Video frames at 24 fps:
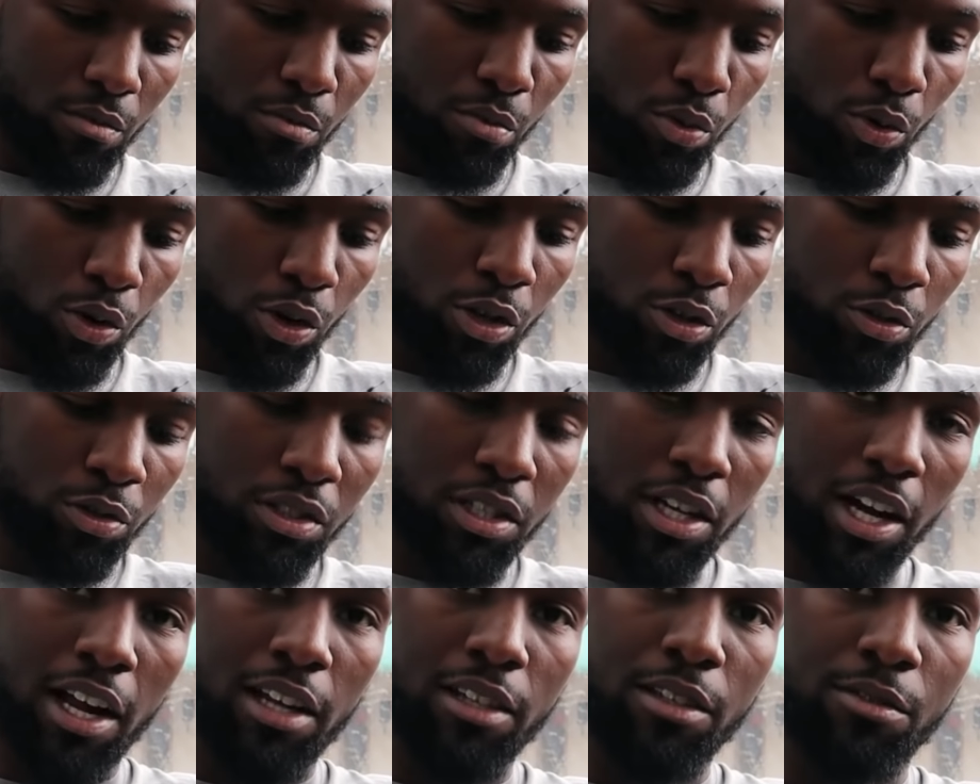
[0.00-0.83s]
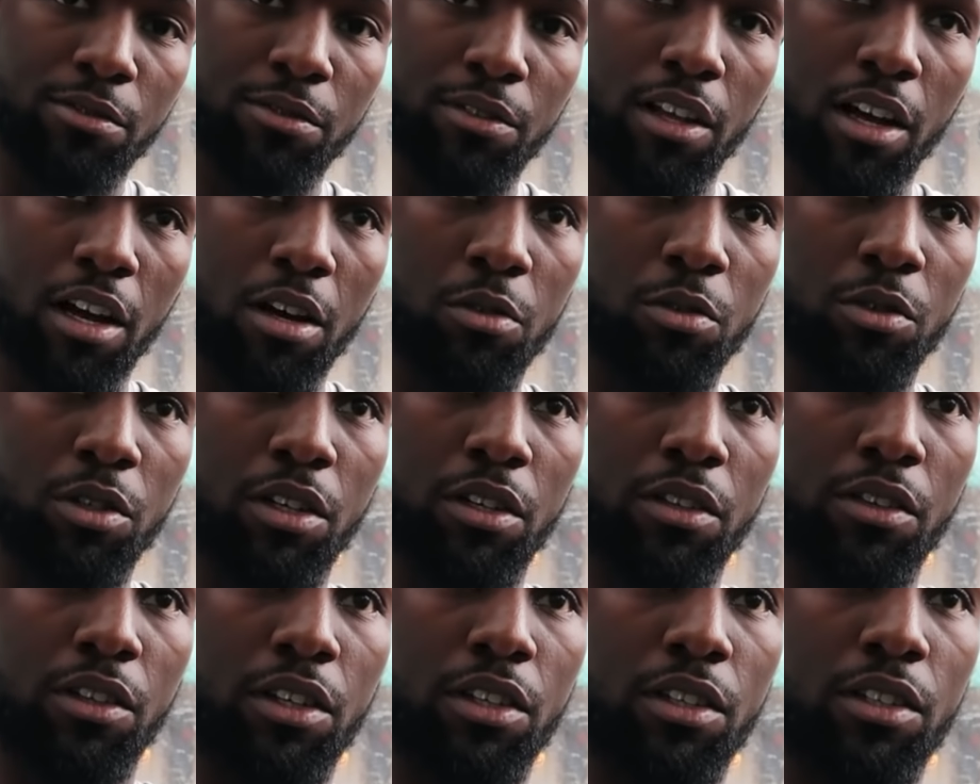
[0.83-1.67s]
boiled cauliflower
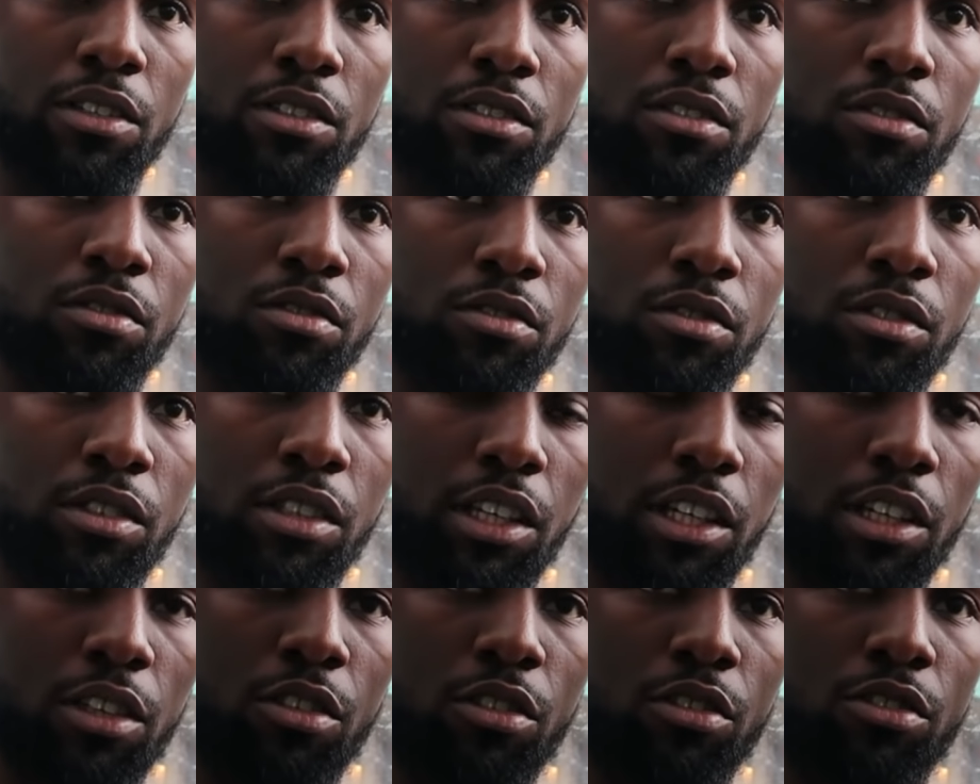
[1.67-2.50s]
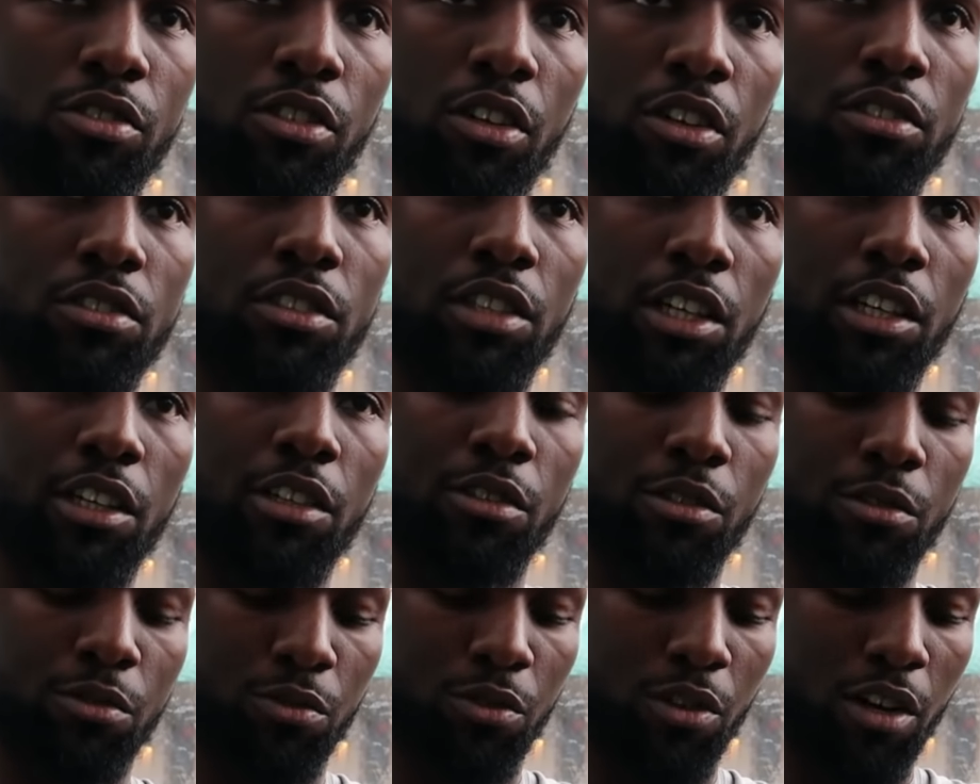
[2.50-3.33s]
and then it's either sauteed
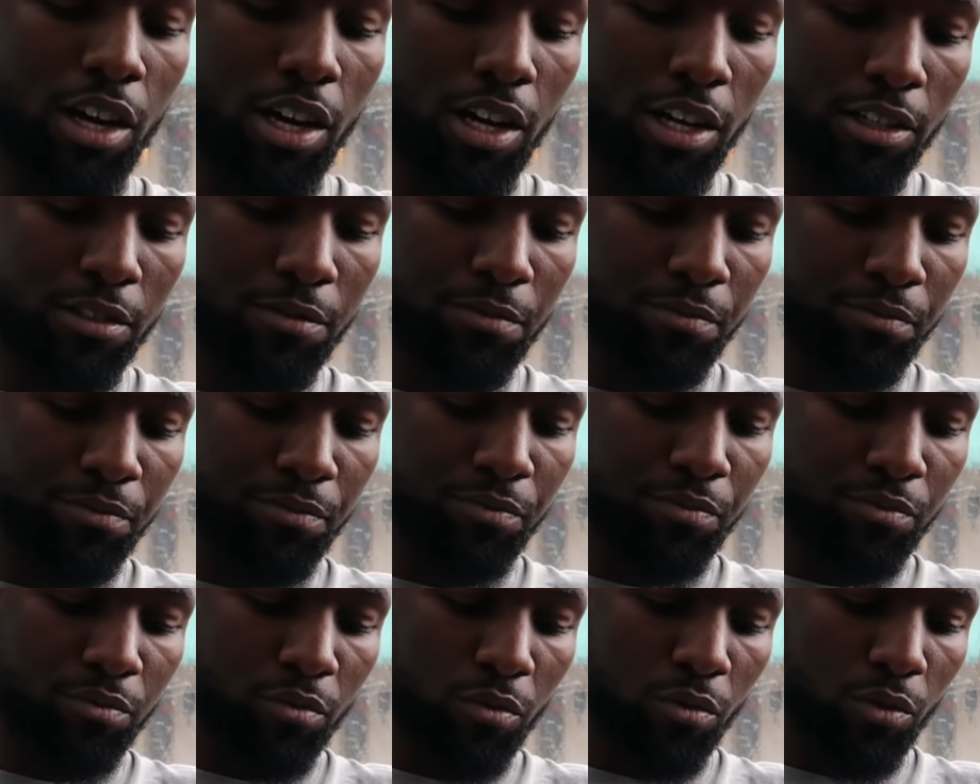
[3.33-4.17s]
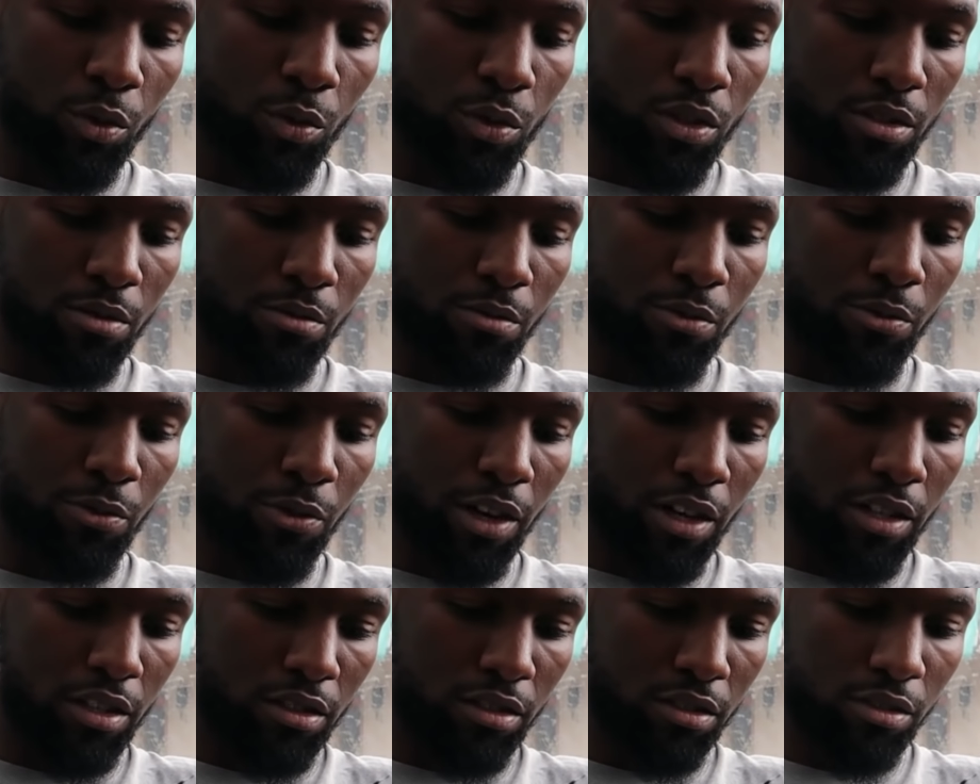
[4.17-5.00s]
or fried with some
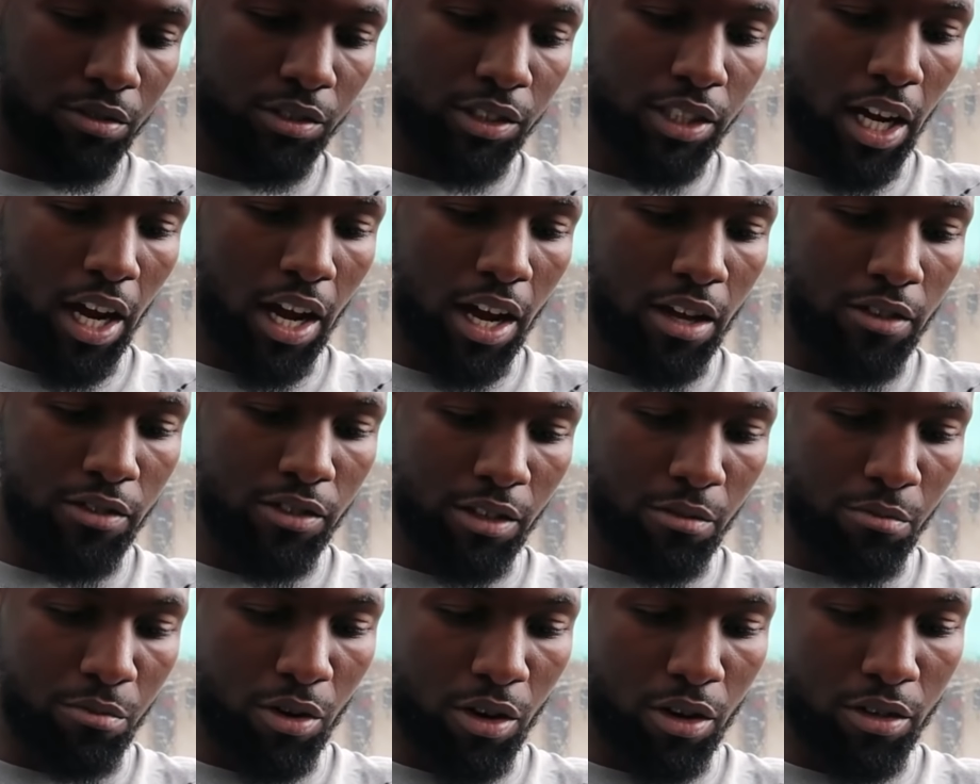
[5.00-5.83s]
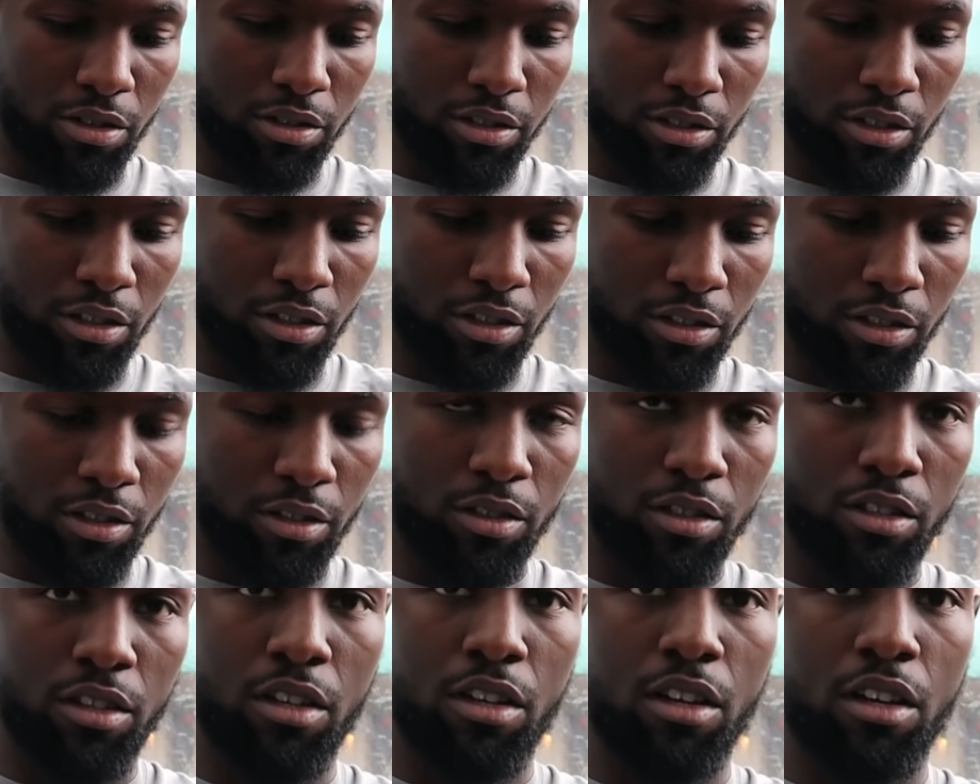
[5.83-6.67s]
fresh chives and parsley on it.
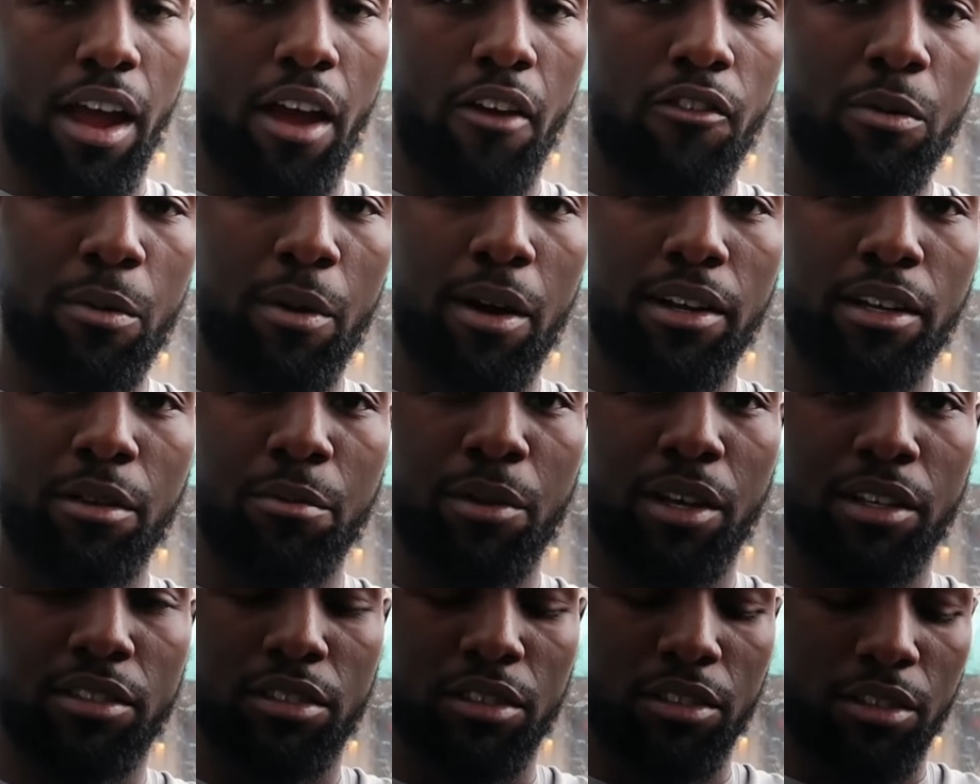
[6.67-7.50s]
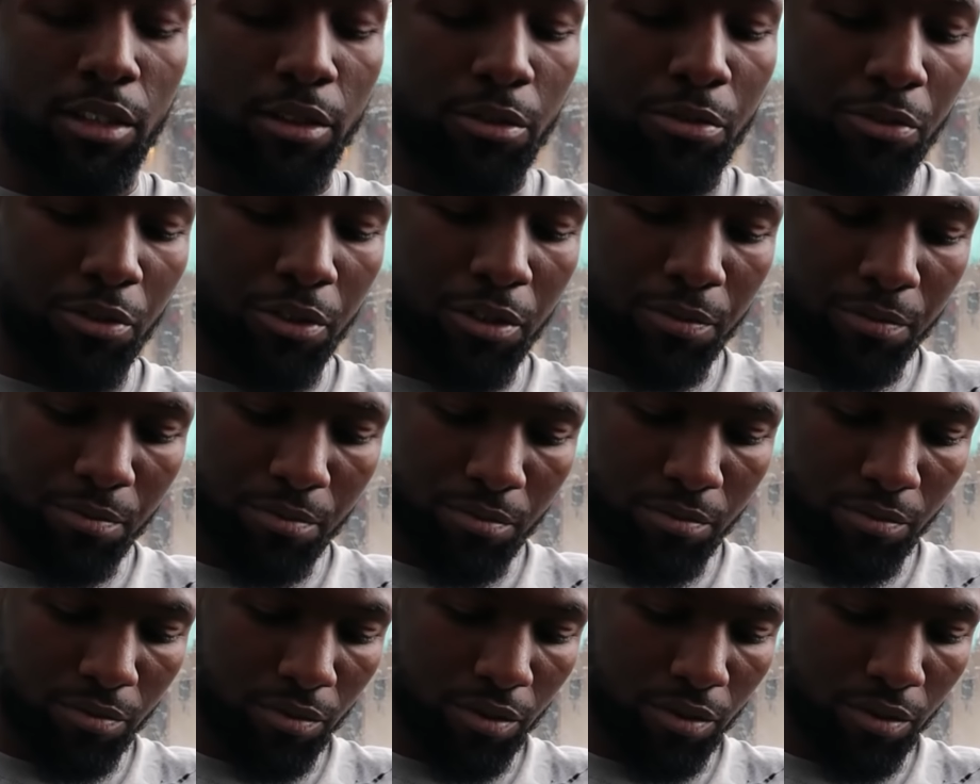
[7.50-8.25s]
Everybody makes it different,